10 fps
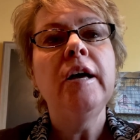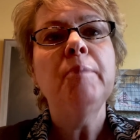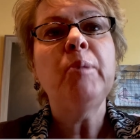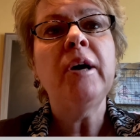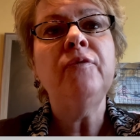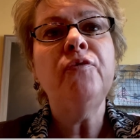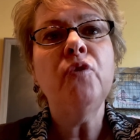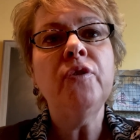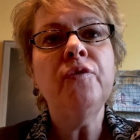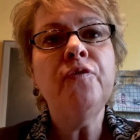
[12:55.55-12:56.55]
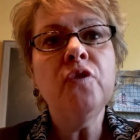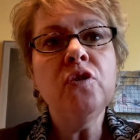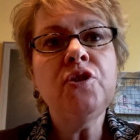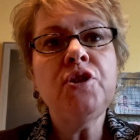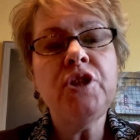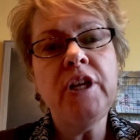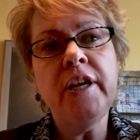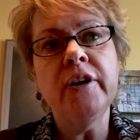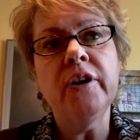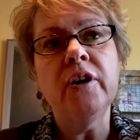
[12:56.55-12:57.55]
But for the first
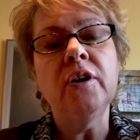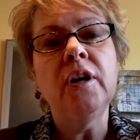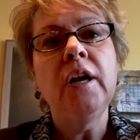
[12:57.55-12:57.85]
year,